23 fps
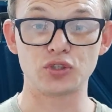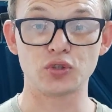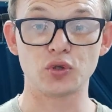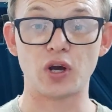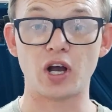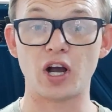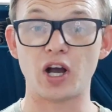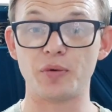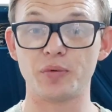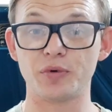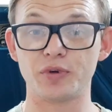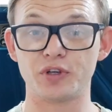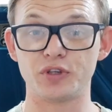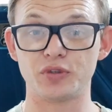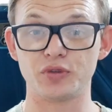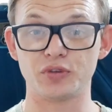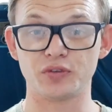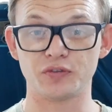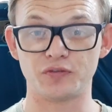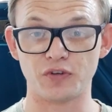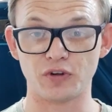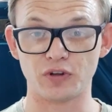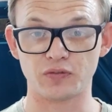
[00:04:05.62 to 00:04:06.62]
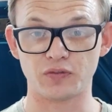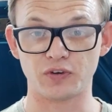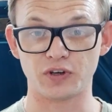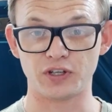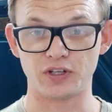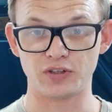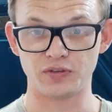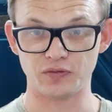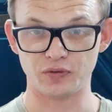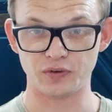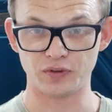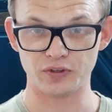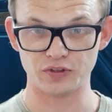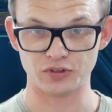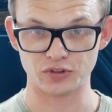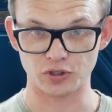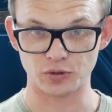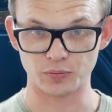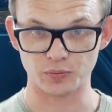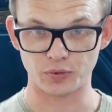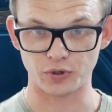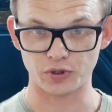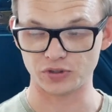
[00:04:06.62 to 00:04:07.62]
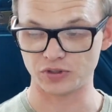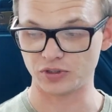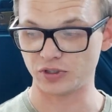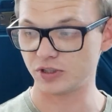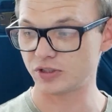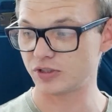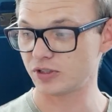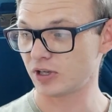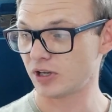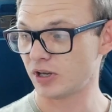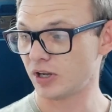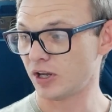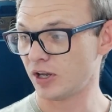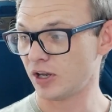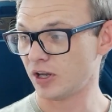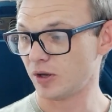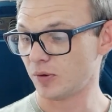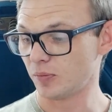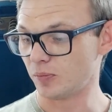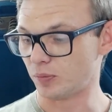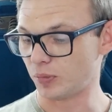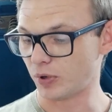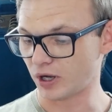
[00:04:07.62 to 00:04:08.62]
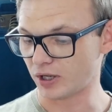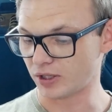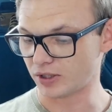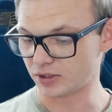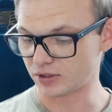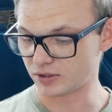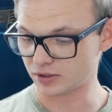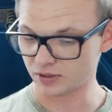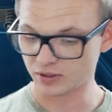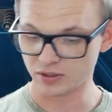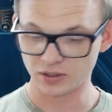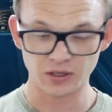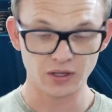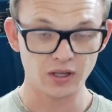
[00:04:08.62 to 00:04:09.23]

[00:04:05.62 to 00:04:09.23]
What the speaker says: sure how I'm going to do the fault finding for this whole process, but